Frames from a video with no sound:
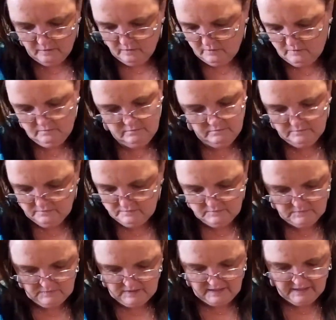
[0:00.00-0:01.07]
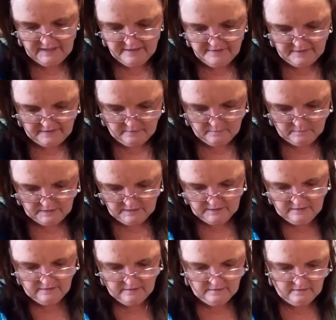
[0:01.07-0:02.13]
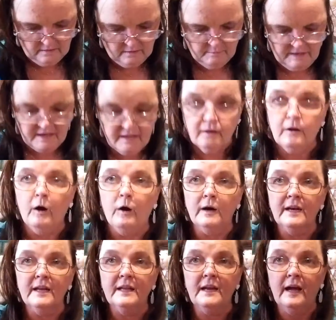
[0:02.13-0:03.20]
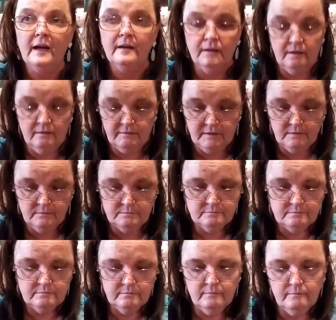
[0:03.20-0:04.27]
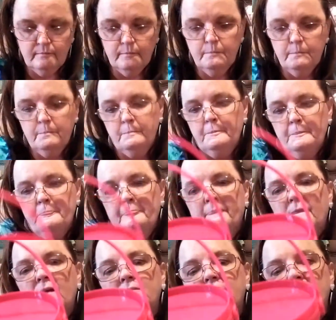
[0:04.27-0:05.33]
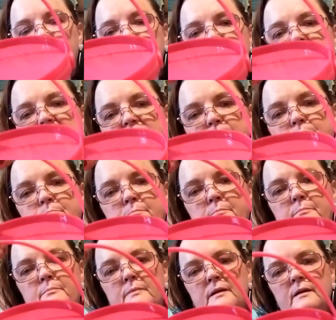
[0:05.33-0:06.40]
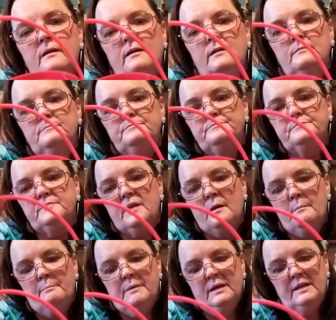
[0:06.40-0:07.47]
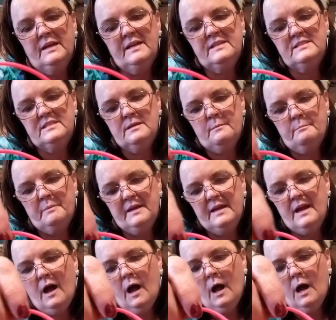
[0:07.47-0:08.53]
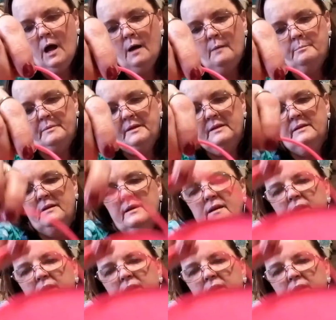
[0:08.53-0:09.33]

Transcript: or anything, really. Uh, make a garland out of it. Then there's this uh, bunnies be hopping